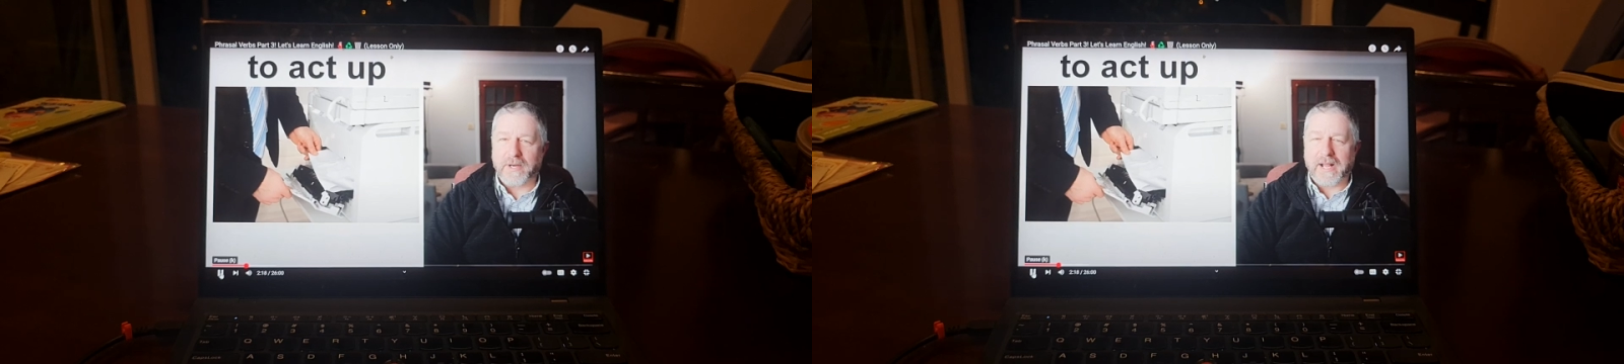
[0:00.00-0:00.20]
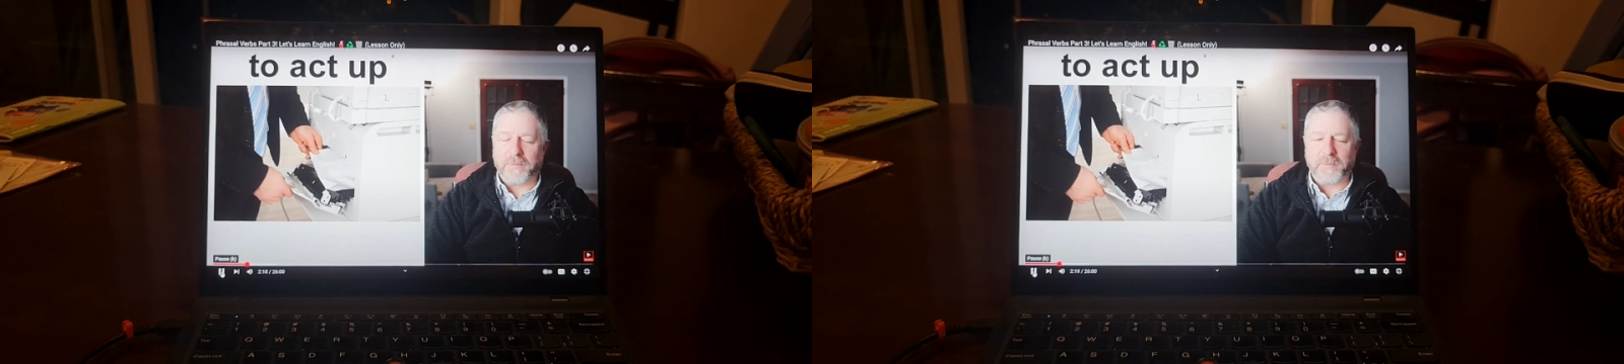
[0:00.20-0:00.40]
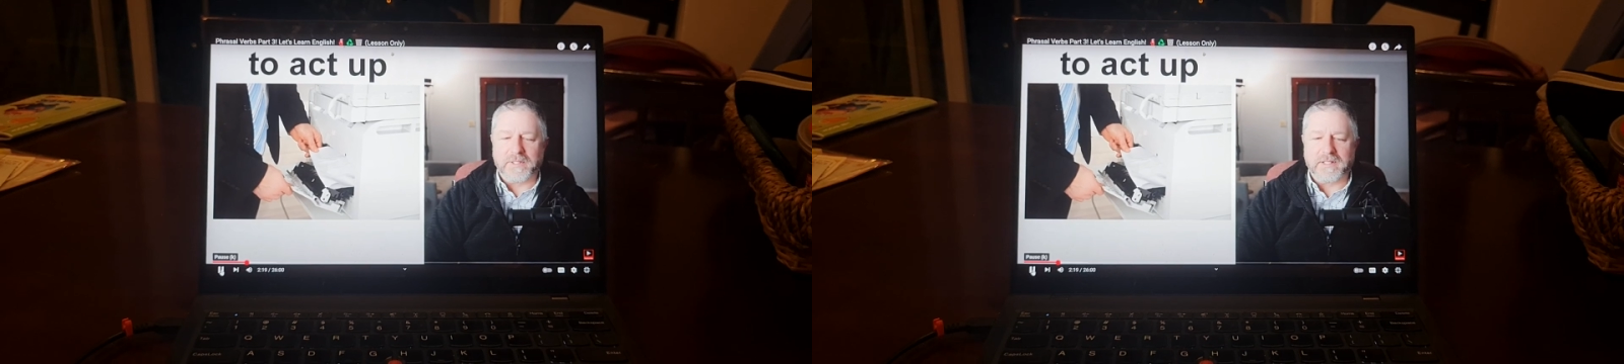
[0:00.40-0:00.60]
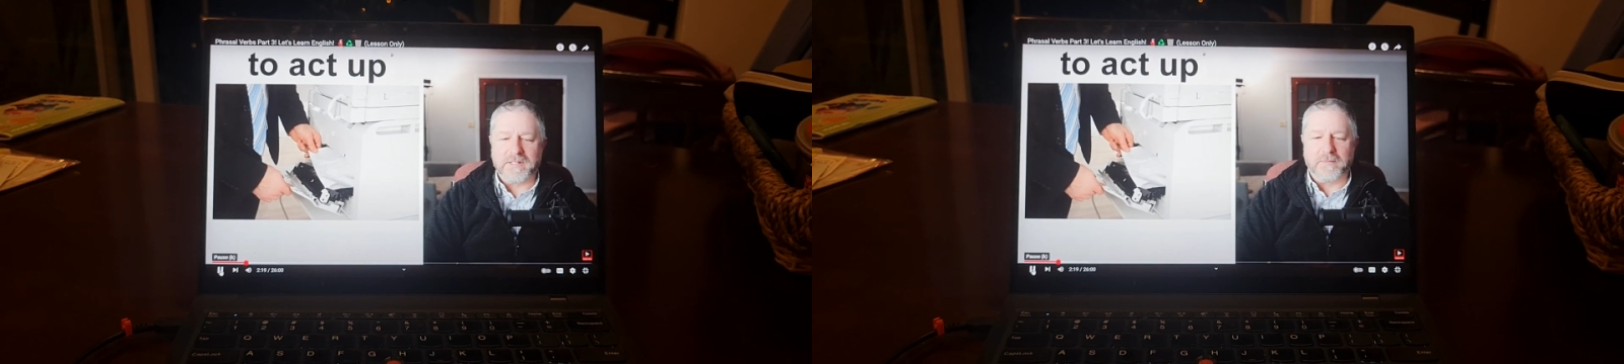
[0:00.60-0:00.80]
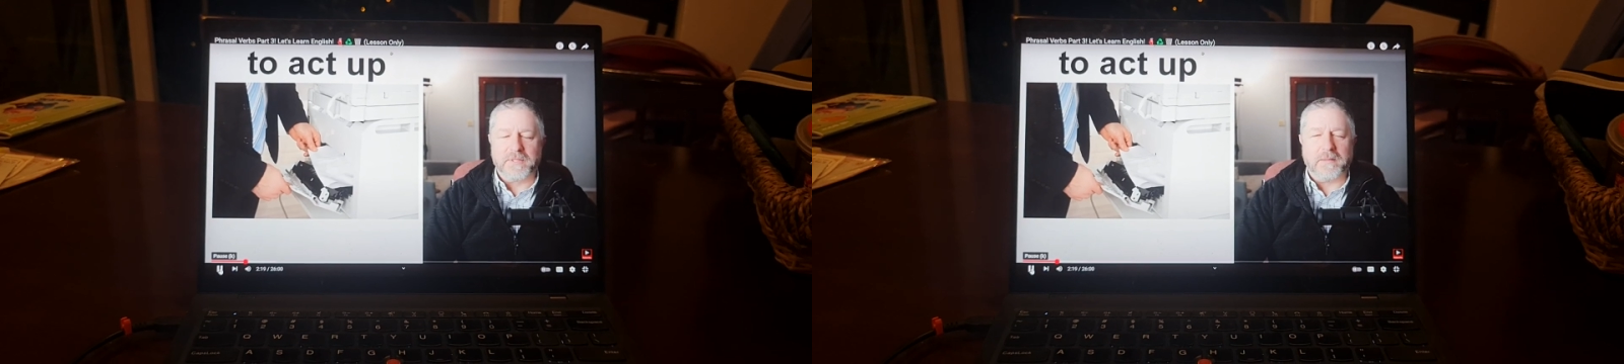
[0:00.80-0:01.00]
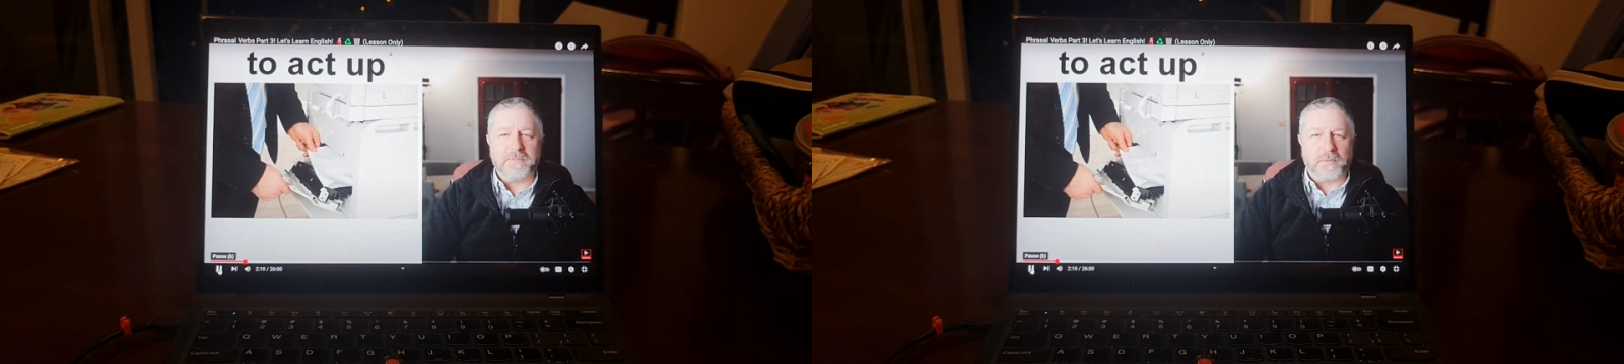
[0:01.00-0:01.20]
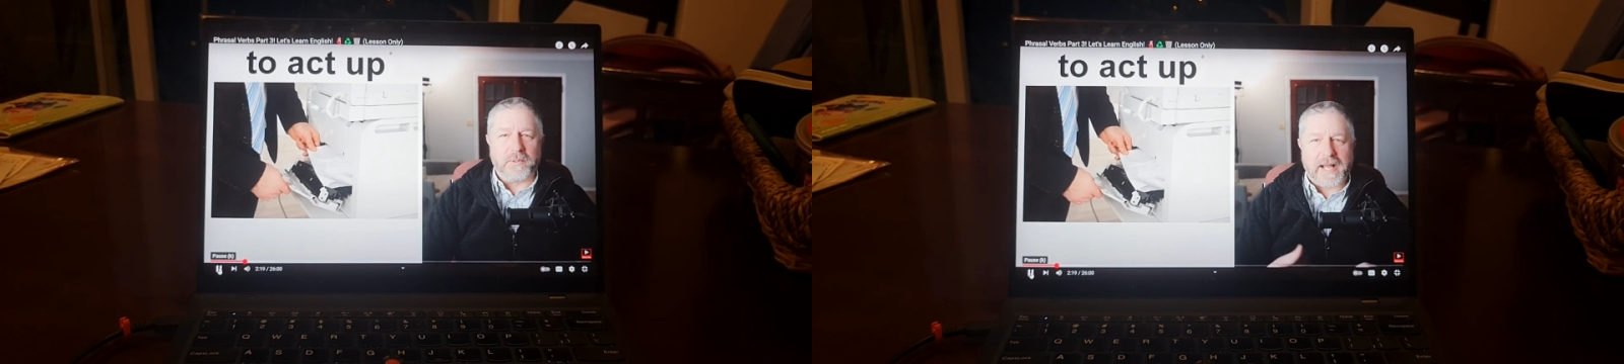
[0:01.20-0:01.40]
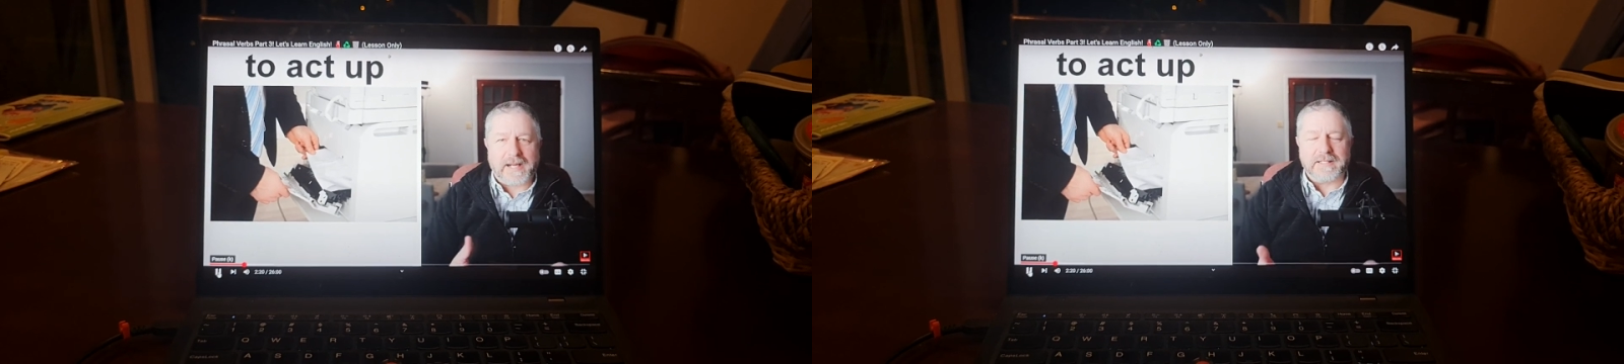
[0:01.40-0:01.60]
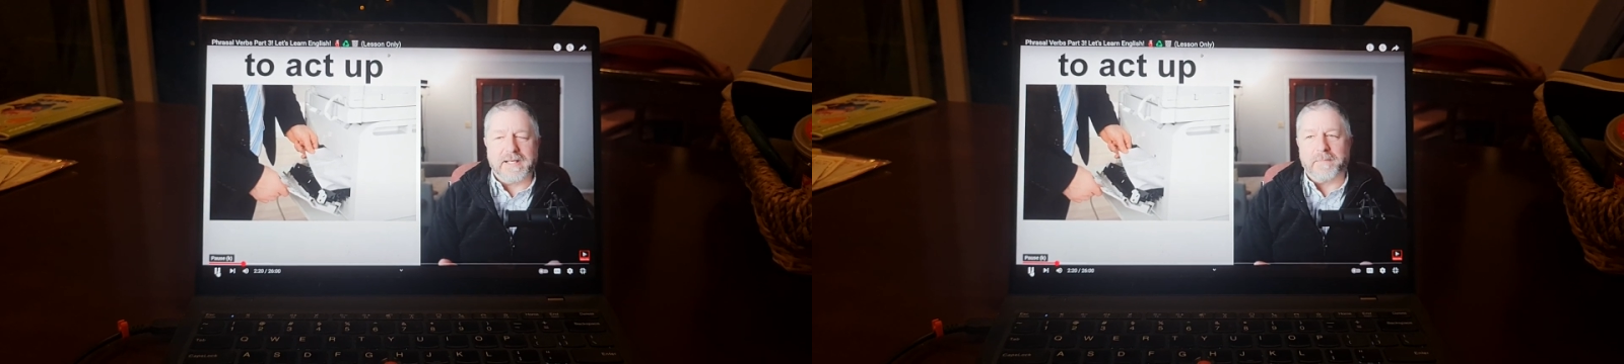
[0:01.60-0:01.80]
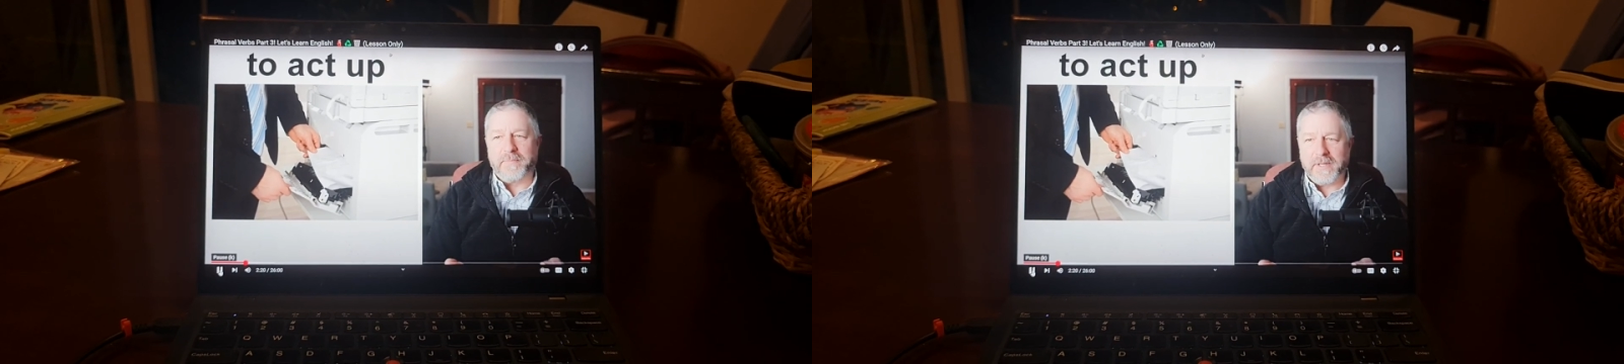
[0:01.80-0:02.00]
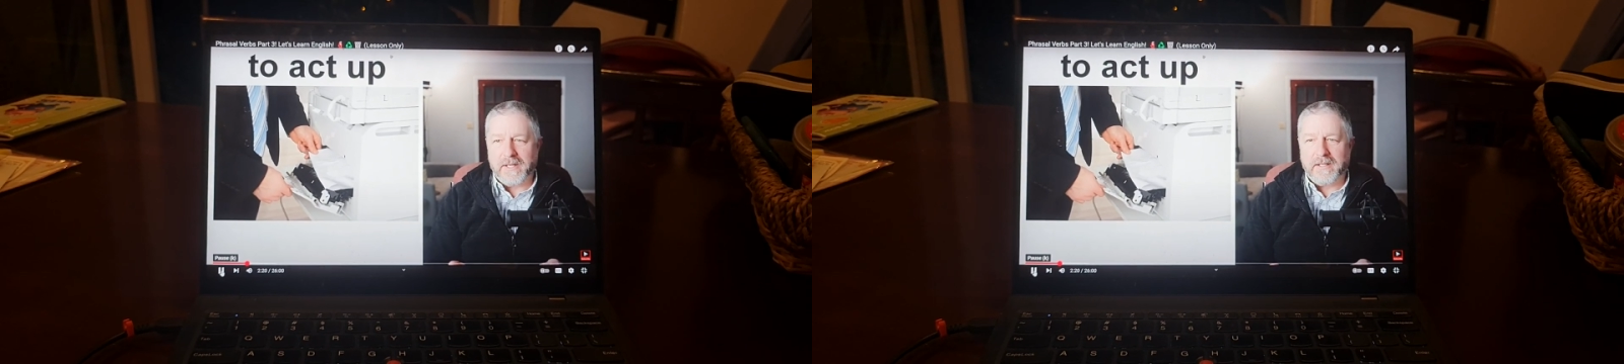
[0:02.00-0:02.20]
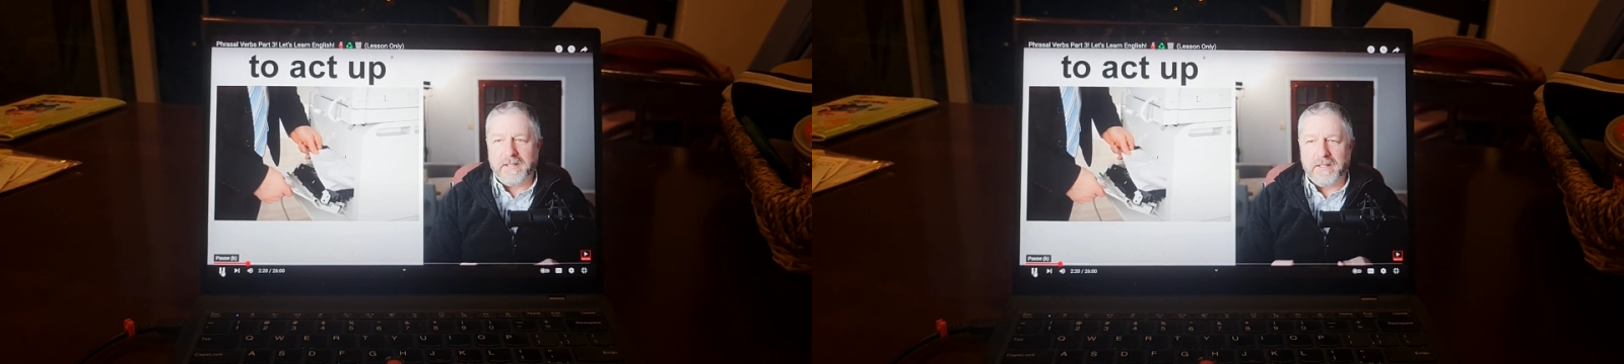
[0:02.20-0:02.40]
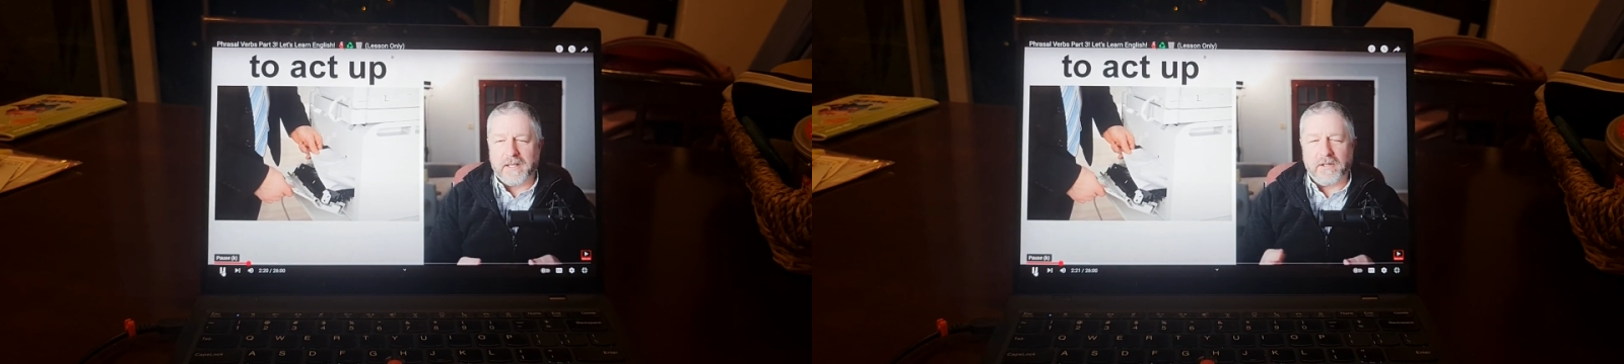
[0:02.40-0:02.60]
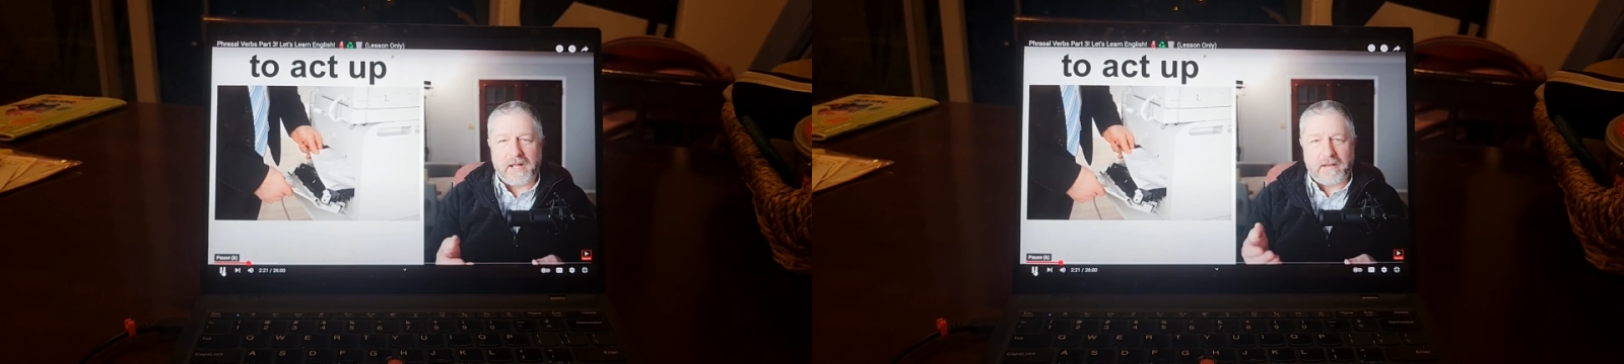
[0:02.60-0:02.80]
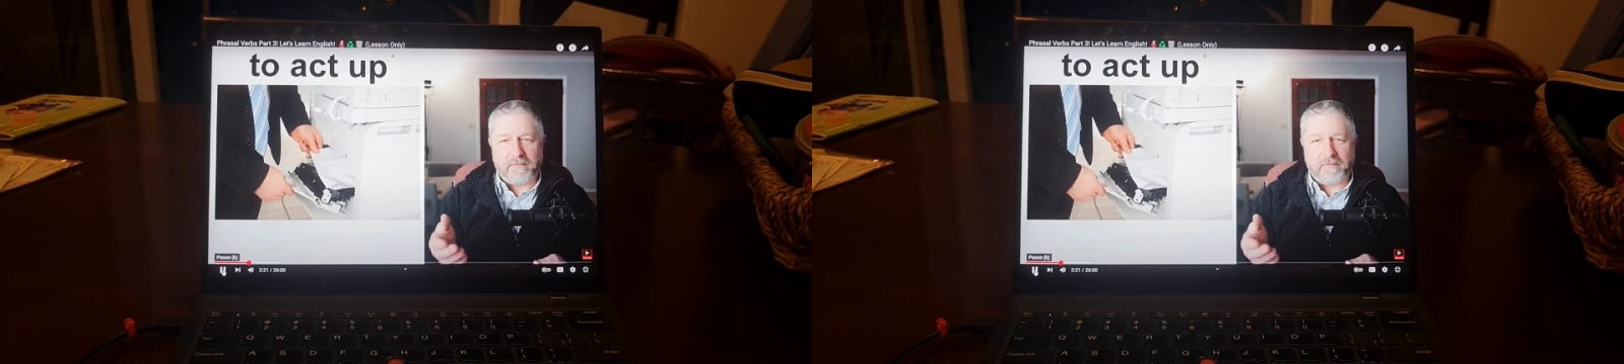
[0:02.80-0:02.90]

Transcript: photocopier's work. Sometimes it will act up.